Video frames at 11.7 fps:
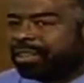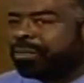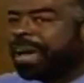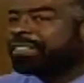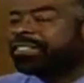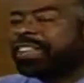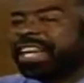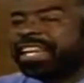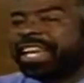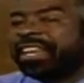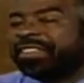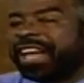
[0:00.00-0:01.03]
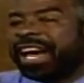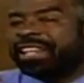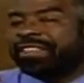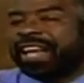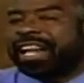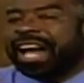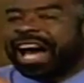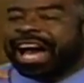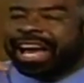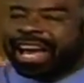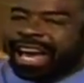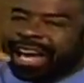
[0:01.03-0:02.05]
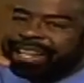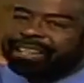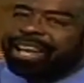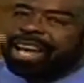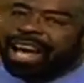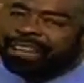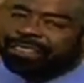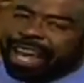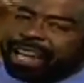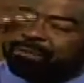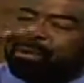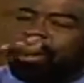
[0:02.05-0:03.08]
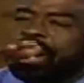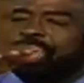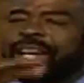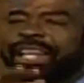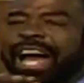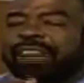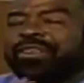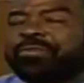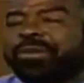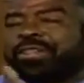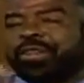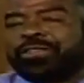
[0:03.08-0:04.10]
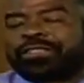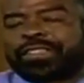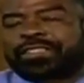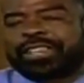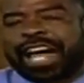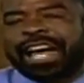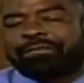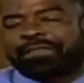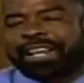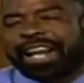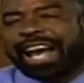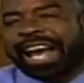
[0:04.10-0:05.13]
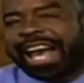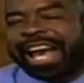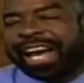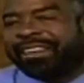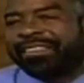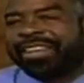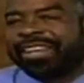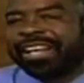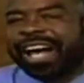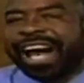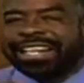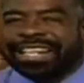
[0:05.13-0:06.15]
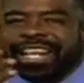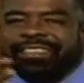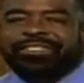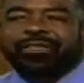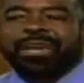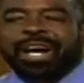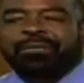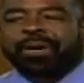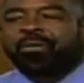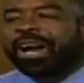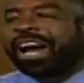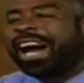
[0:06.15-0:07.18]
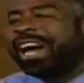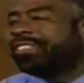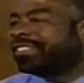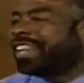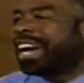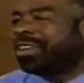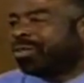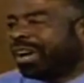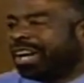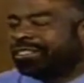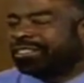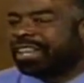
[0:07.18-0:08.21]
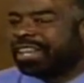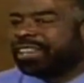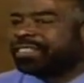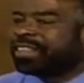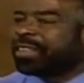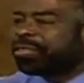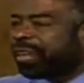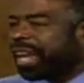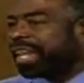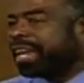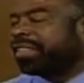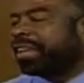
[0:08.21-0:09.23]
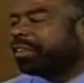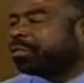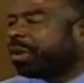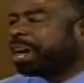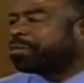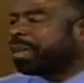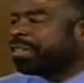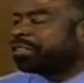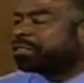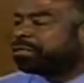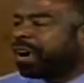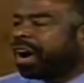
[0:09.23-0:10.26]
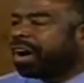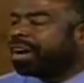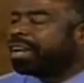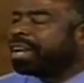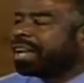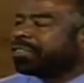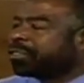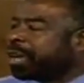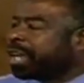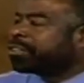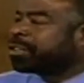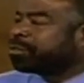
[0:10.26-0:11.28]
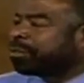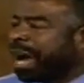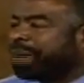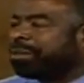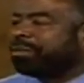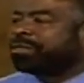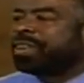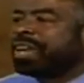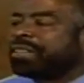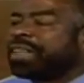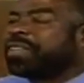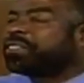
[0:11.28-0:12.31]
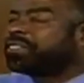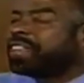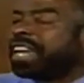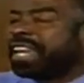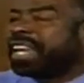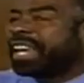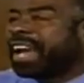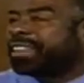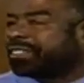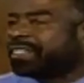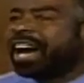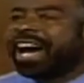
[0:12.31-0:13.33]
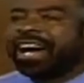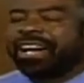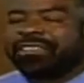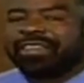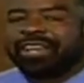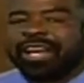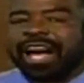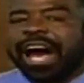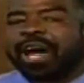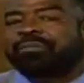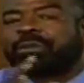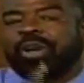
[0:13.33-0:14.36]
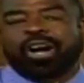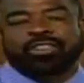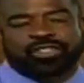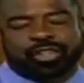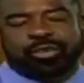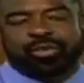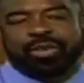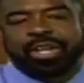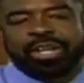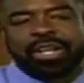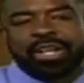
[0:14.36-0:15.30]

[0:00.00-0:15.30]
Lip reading: The best thinking that I had at that point in my life had produced this life that I have. I need some help. I'm where Einstein was. He said, the thinking that has brought me this far has created some problems that this thinking can't solve. I applaud you